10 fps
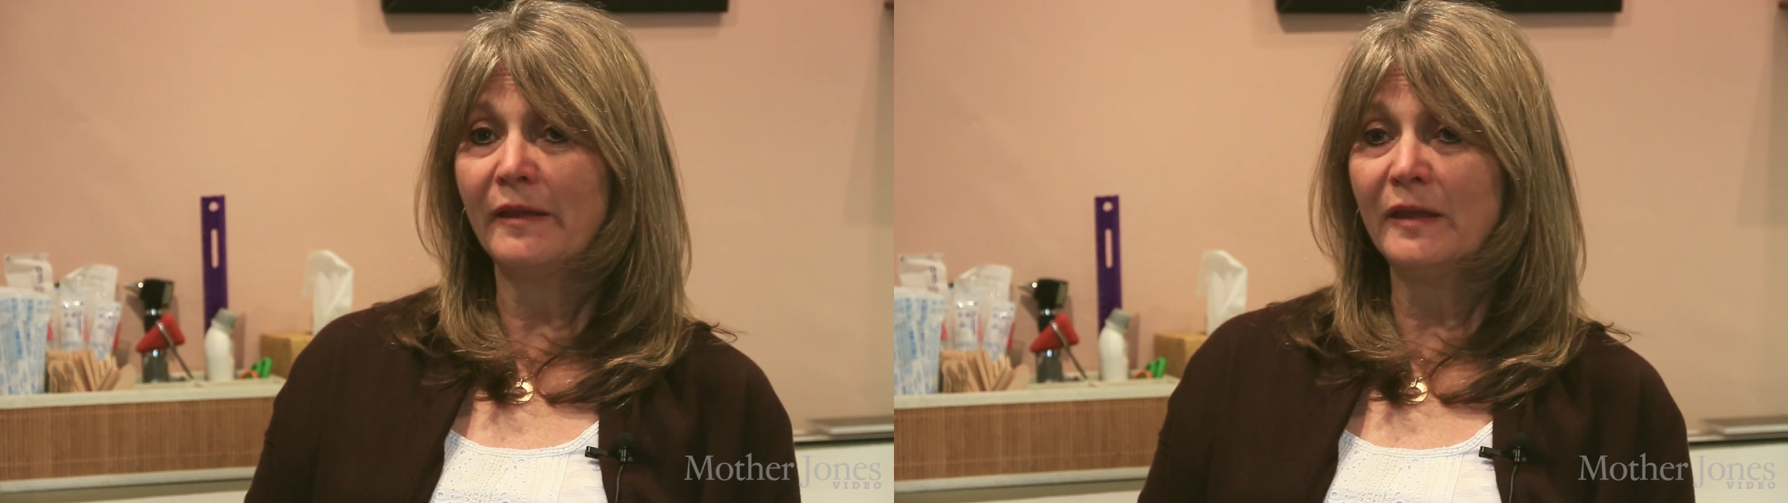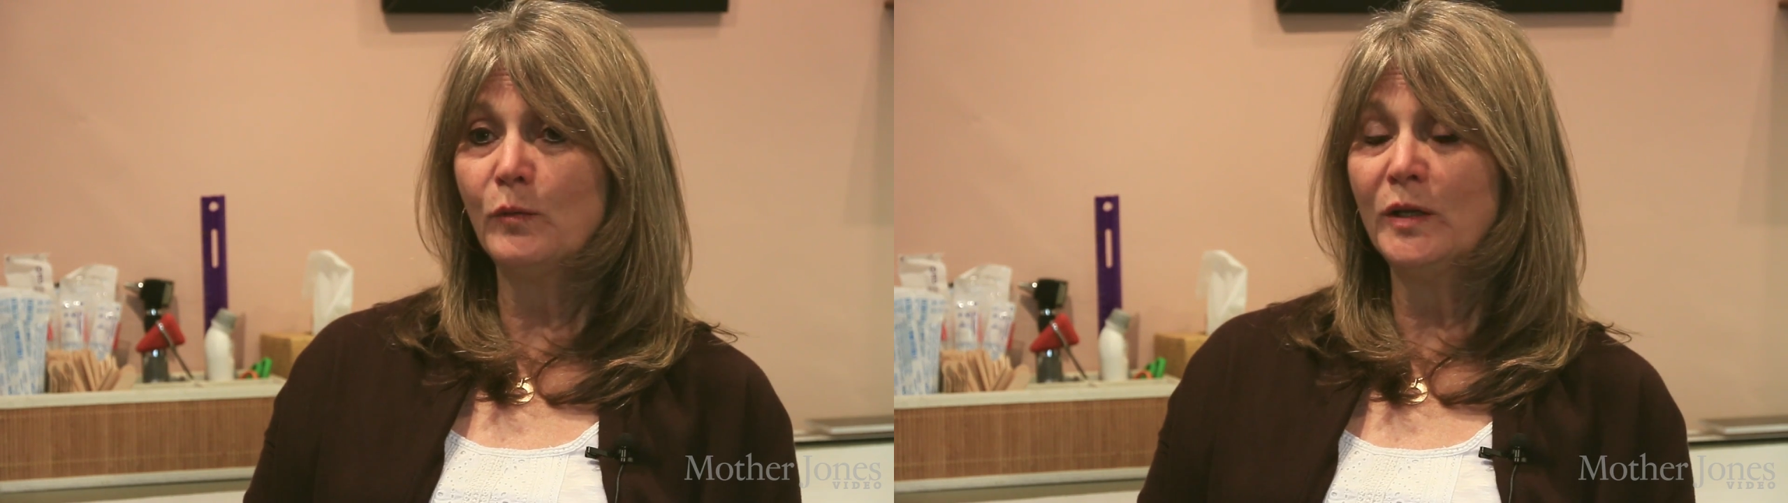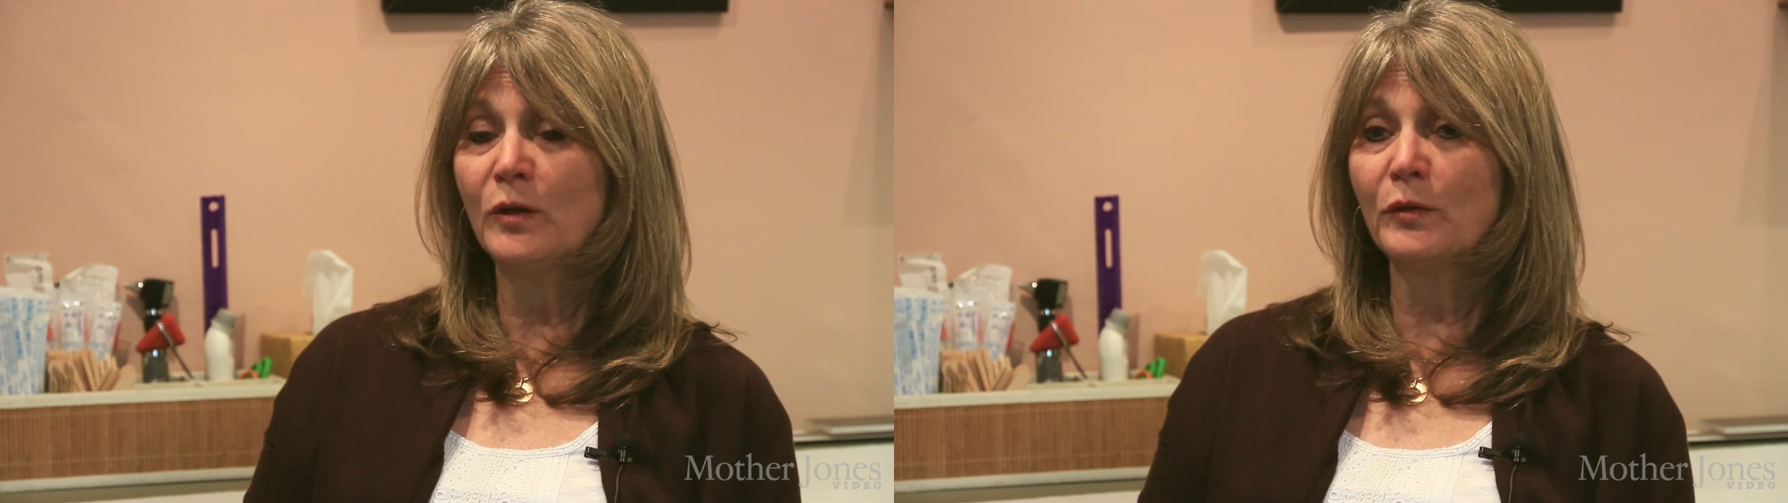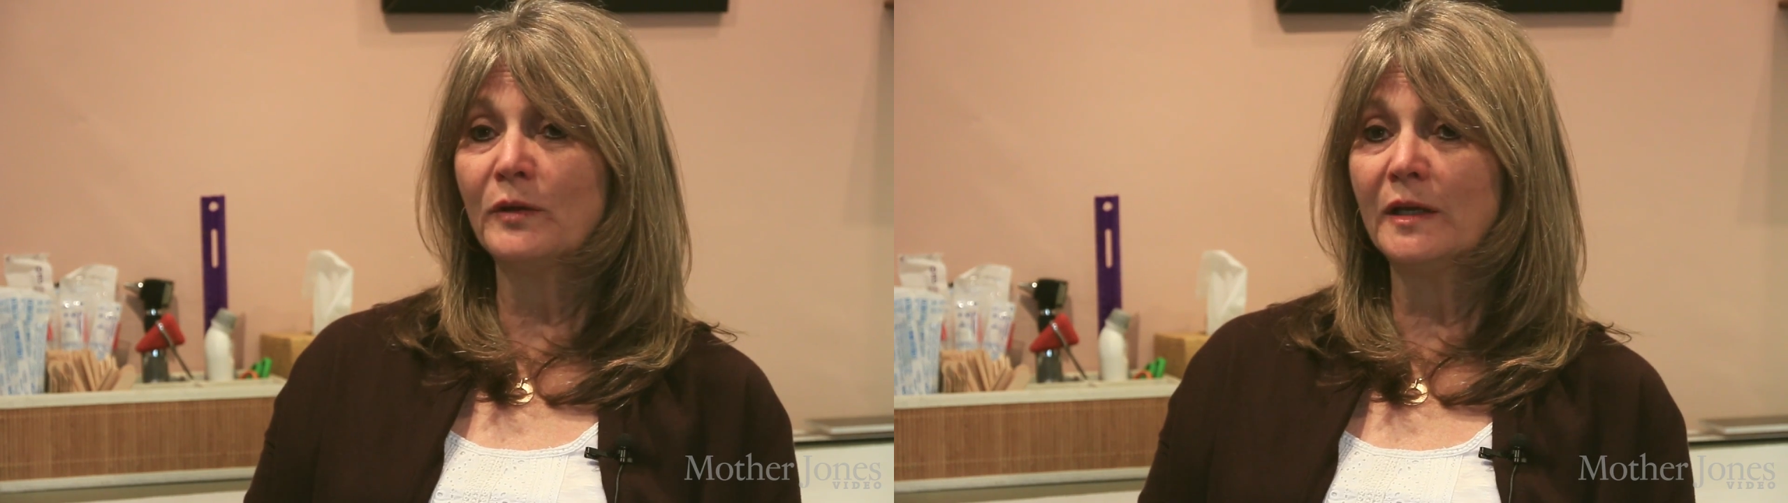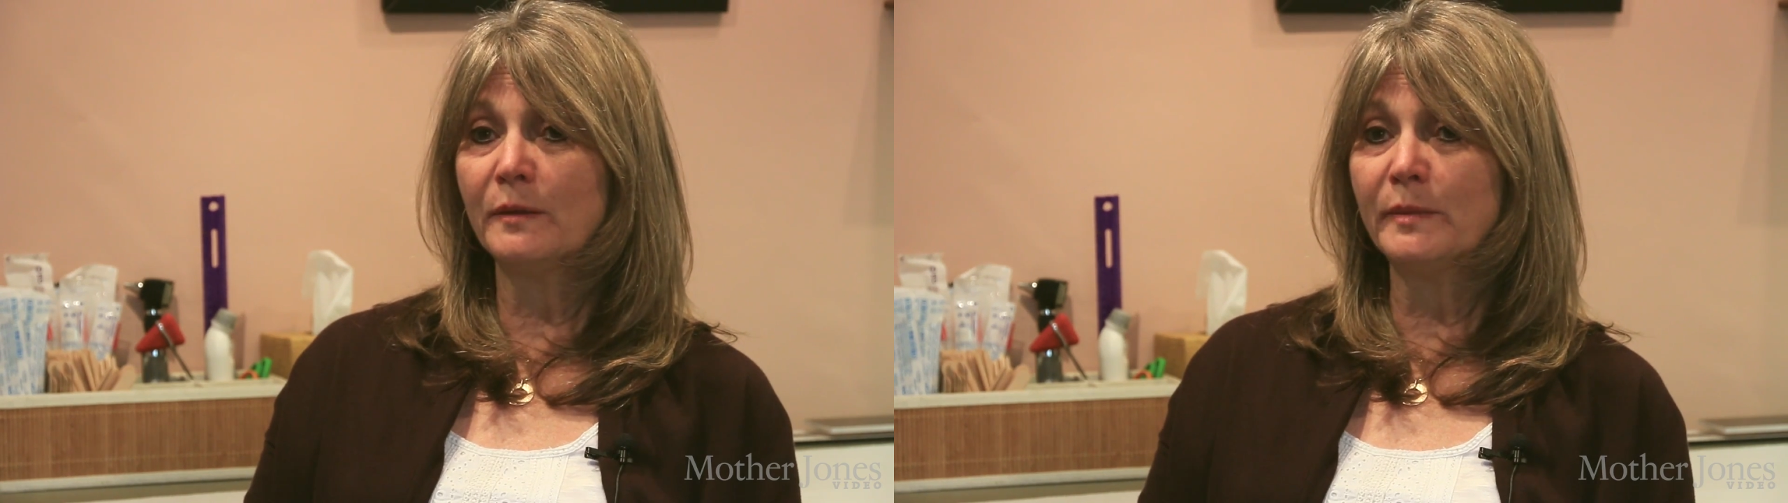think we don't
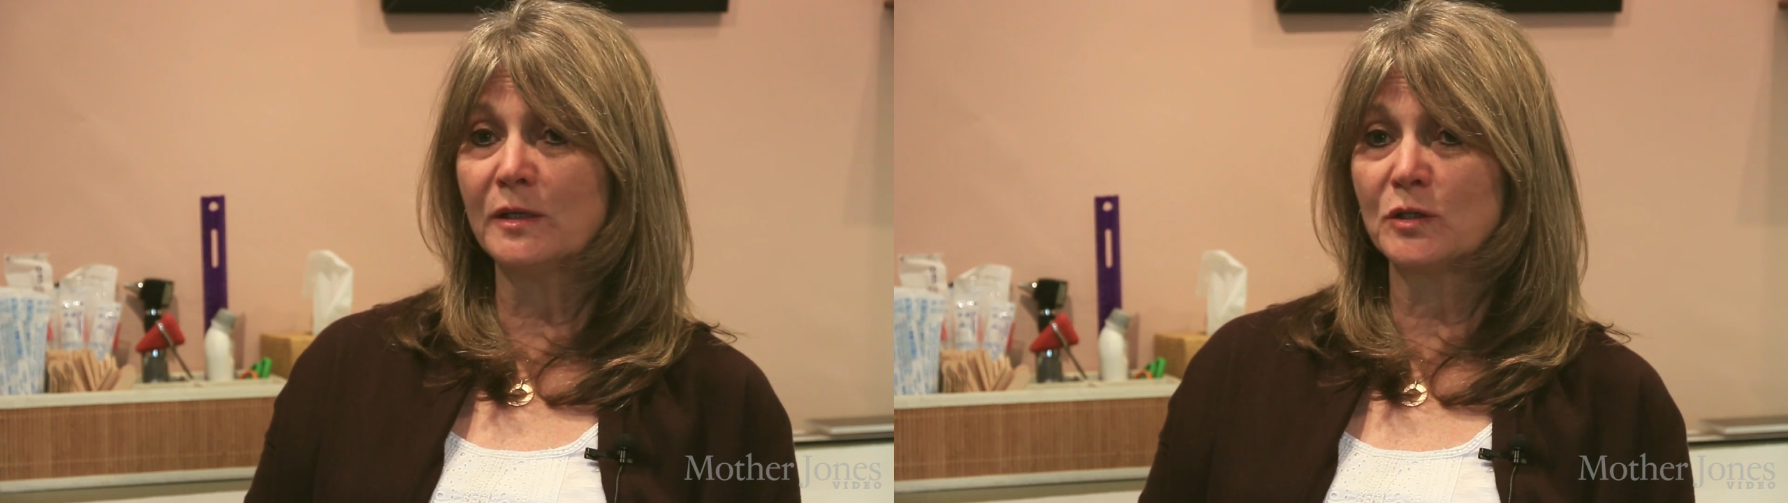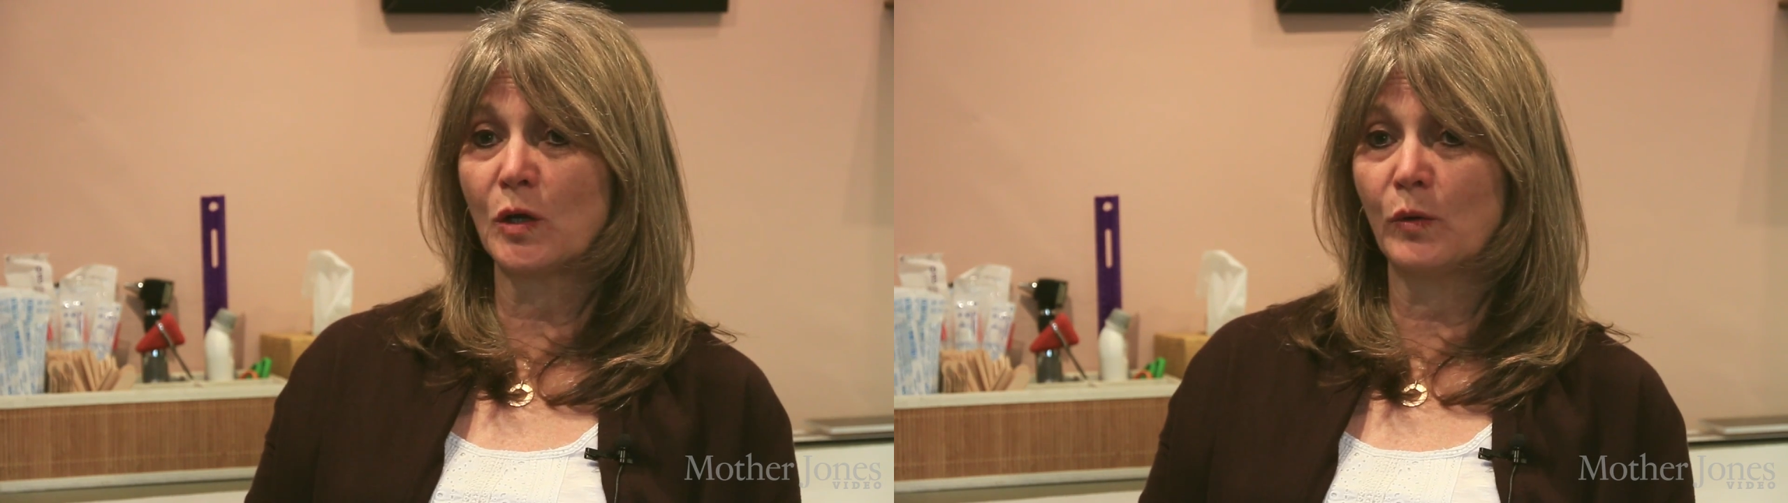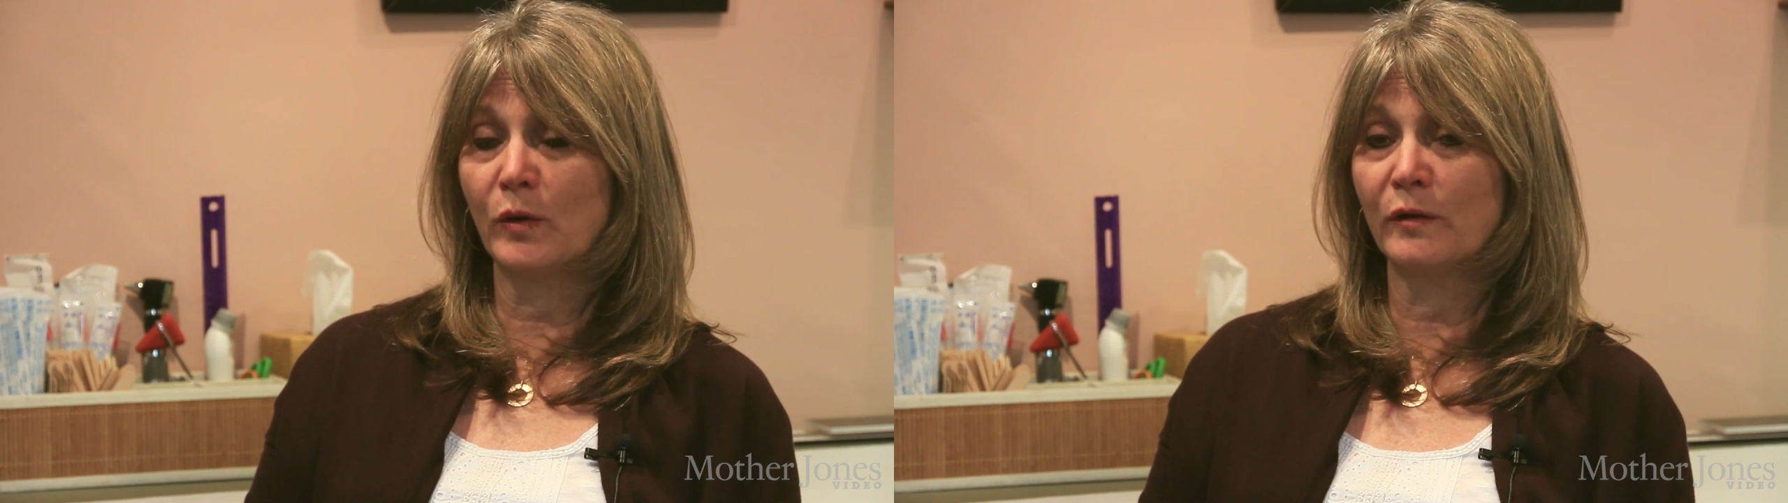need to be so